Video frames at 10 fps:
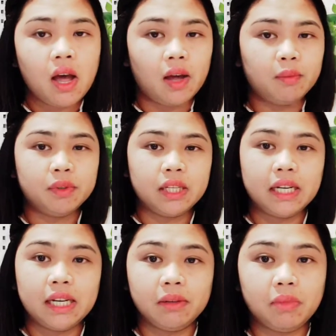I'll put the
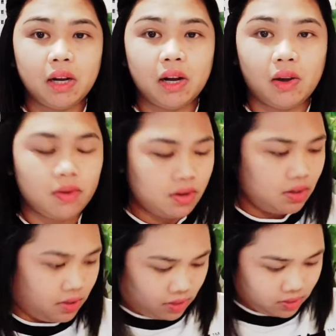link below
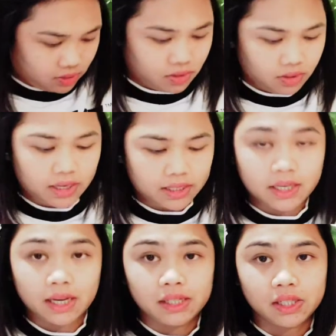so you guys
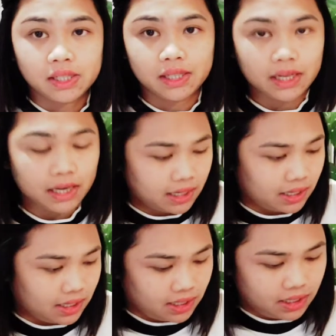can just click
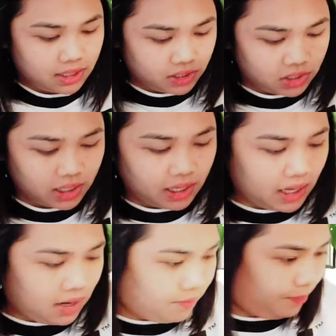it and check it
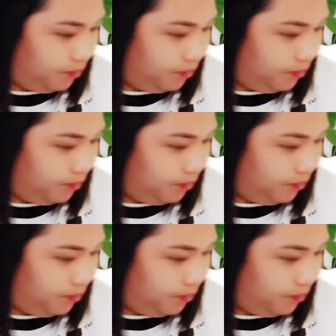out